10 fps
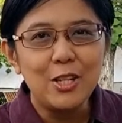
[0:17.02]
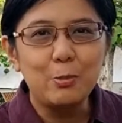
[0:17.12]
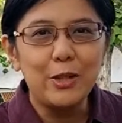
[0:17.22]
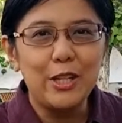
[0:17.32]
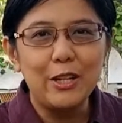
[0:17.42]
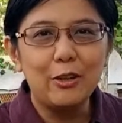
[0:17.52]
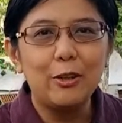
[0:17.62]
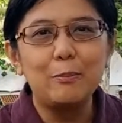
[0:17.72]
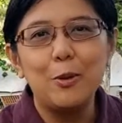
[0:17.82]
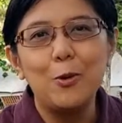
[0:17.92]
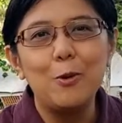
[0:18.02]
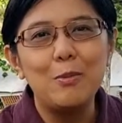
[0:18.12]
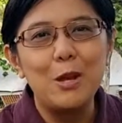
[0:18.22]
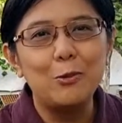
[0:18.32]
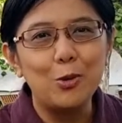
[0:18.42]
This particular
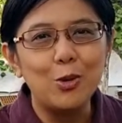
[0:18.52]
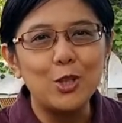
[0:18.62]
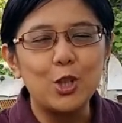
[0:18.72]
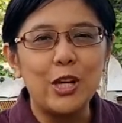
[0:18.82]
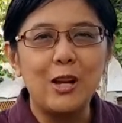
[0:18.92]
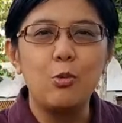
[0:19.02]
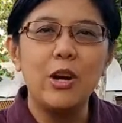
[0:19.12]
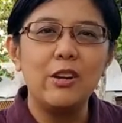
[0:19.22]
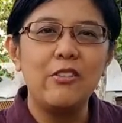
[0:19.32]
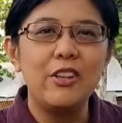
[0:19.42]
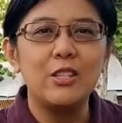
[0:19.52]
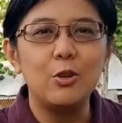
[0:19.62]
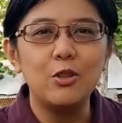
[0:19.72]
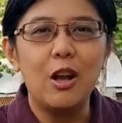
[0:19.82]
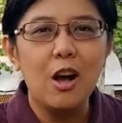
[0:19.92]
poem he wrote during one of
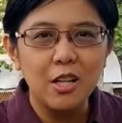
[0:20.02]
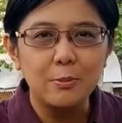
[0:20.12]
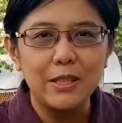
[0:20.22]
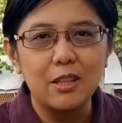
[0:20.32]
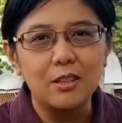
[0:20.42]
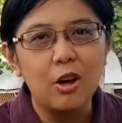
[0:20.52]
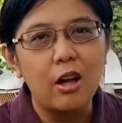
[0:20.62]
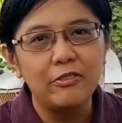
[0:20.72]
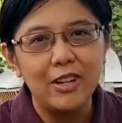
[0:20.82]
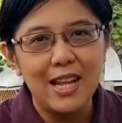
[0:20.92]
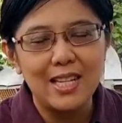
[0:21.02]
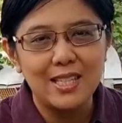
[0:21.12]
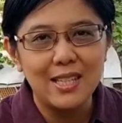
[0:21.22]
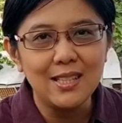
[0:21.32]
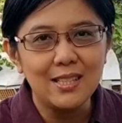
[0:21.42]
his hospital
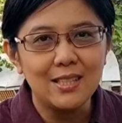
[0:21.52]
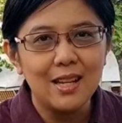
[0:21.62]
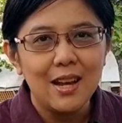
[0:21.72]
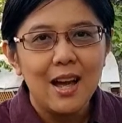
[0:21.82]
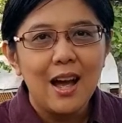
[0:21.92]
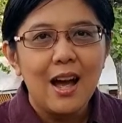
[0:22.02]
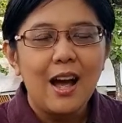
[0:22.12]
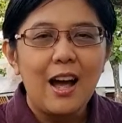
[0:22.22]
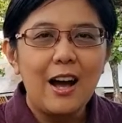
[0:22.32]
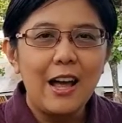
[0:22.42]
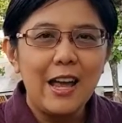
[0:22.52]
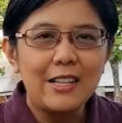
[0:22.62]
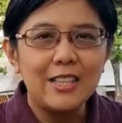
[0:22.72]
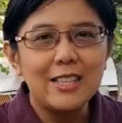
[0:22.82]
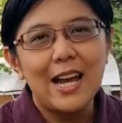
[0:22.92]
convalescence,
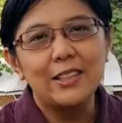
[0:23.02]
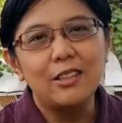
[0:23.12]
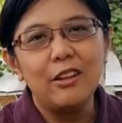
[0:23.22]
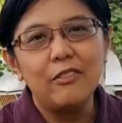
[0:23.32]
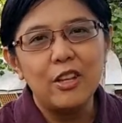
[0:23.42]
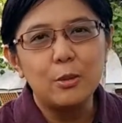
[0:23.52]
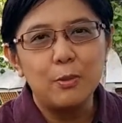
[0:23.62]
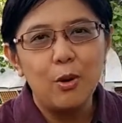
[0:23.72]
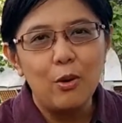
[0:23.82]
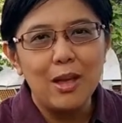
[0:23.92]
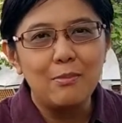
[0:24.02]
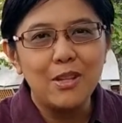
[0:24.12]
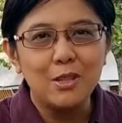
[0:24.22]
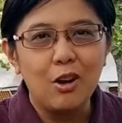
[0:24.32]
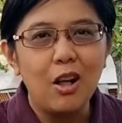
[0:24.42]
and the title of this
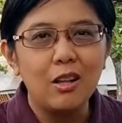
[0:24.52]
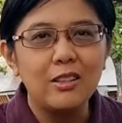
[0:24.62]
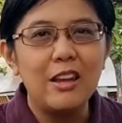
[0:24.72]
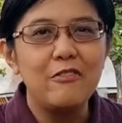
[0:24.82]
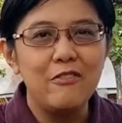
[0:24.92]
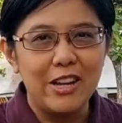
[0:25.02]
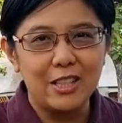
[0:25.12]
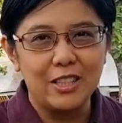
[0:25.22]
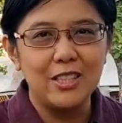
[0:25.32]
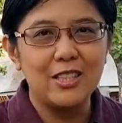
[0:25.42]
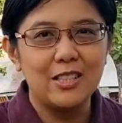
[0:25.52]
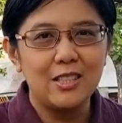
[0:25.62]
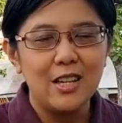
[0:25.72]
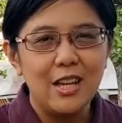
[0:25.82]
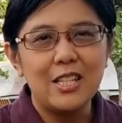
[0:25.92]
poem is called
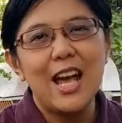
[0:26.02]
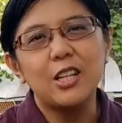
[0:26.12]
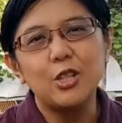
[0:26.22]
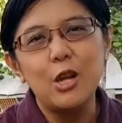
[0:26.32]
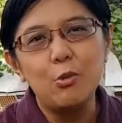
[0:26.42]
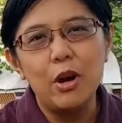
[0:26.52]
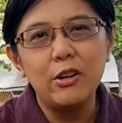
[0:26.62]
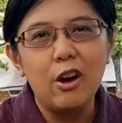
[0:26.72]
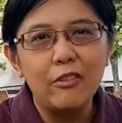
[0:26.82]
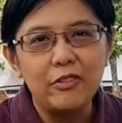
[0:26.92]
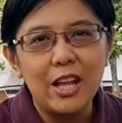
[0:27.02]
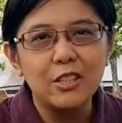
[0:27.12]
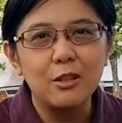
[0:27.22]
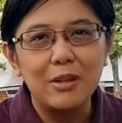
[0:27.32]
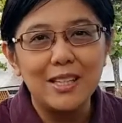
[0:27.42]
Invictus. It's actually one of
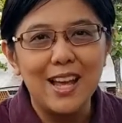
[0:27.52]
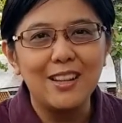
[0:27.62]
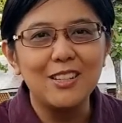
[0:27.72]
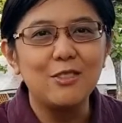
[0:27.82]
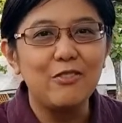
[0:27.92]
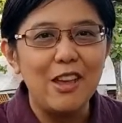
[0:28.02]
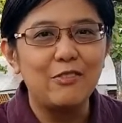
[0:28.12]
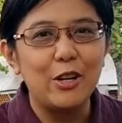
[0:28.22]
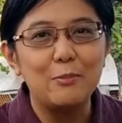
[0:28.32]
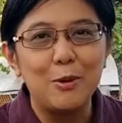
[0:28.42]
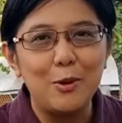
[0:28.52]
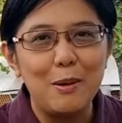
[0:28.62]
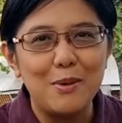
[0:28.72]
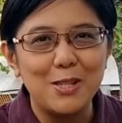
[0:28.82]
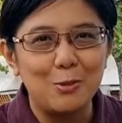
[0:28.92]
Nelson Mandela's favorite
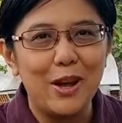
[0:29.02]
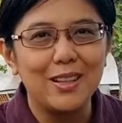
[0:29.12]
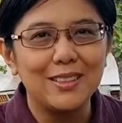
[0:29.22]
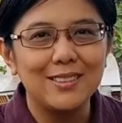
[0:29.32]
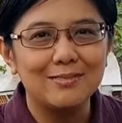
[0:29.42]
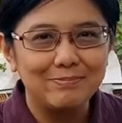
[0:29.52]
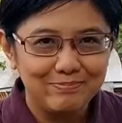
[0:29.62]
poem as well.